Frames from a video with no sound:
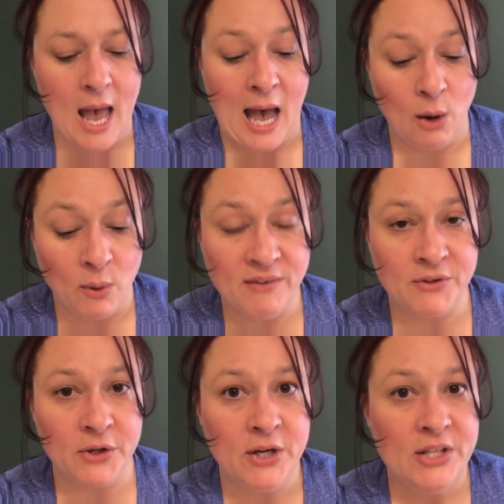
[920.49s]

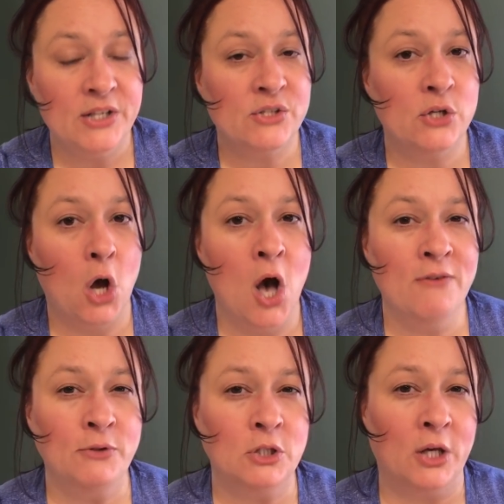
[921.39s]
However, there's an
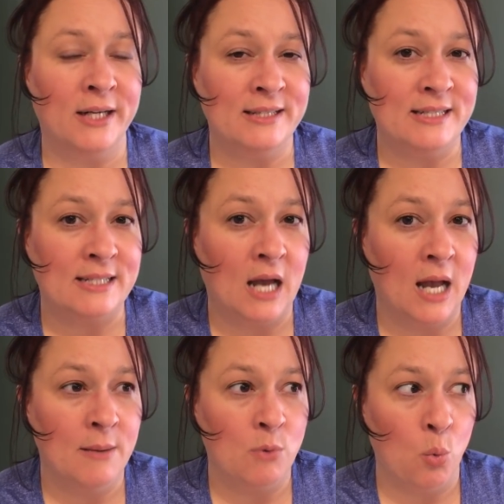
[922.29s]
awful lot of the
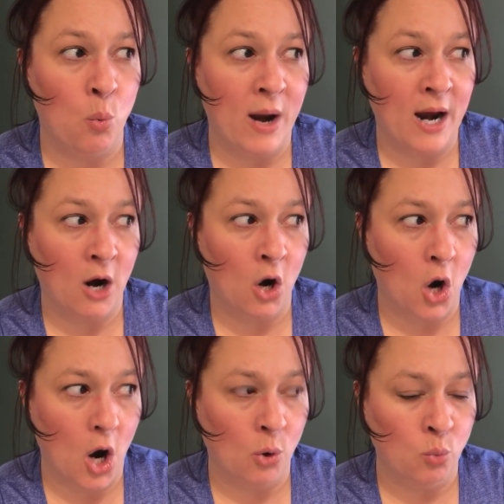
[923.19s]
time
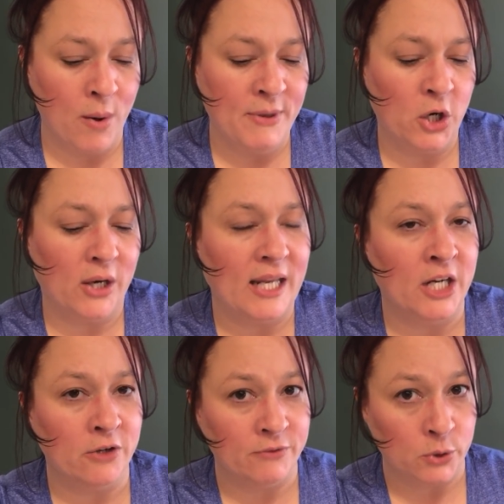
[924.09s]
where women are
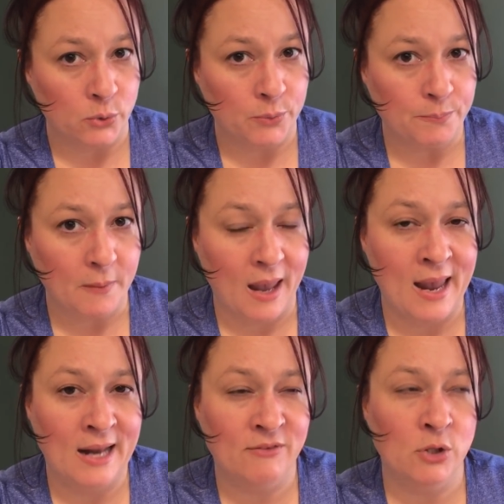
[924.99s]
interviewed
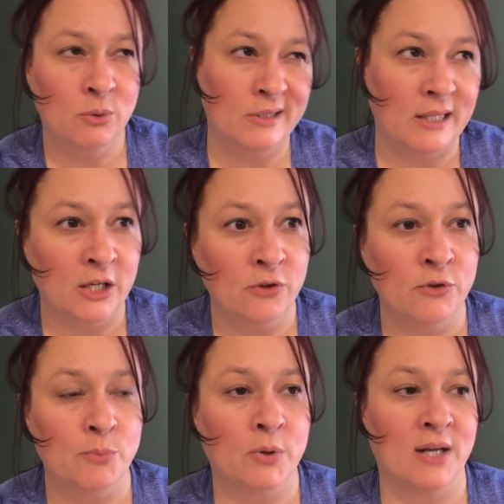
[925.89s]
and if you know what the
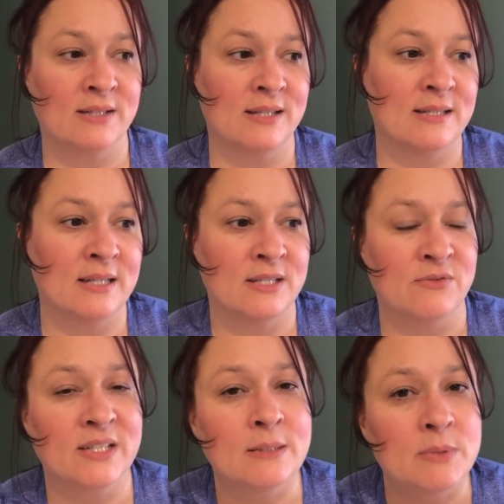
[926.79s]
interview process is,
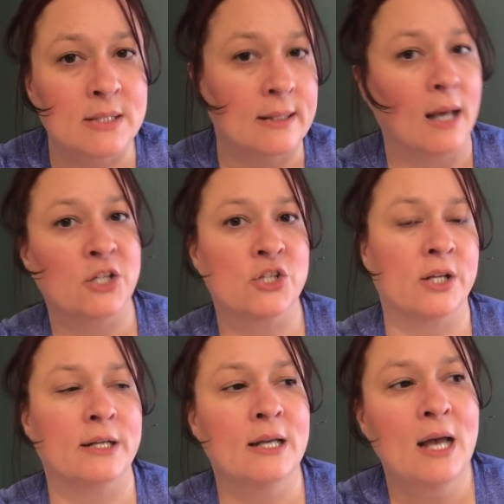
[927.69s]
victim
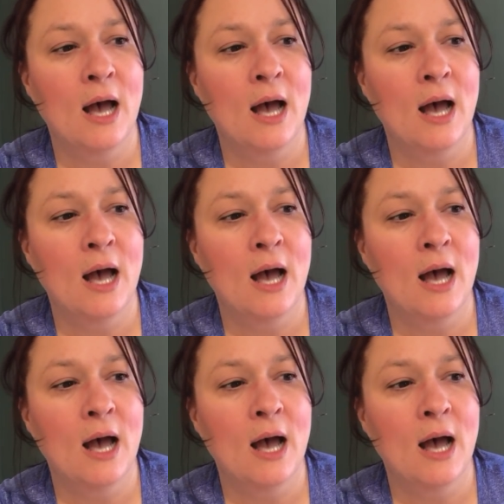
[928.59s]
selection.